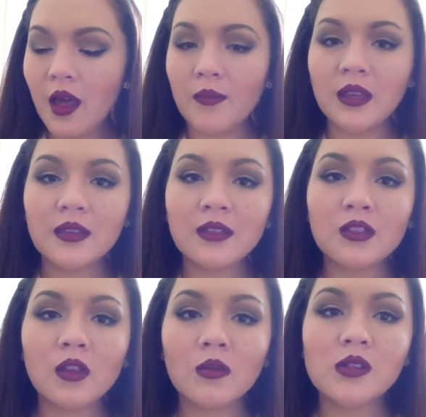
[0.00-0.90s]
Um, because
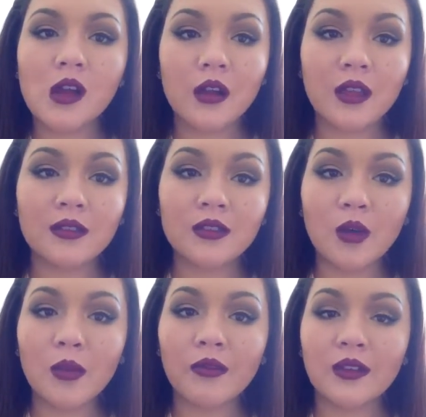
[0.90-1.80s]
it's so dark, it's
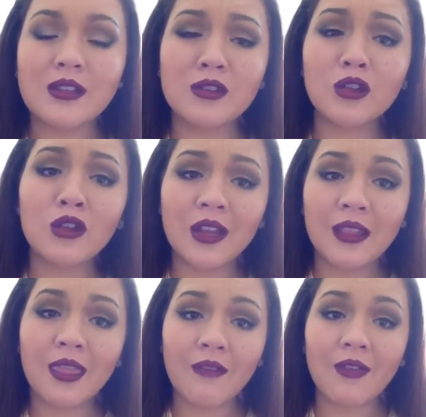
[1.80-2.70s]
so perfect in
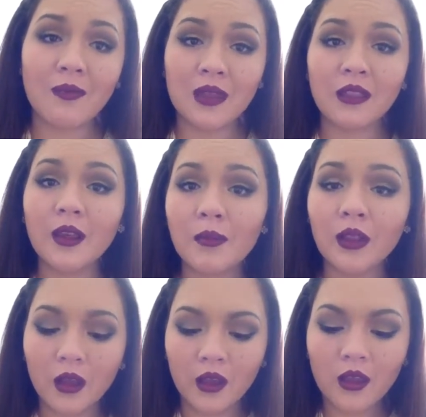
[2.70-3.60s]
creating that vampy lip
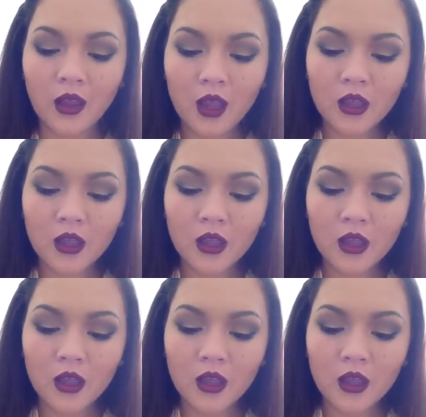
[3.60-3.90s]
look.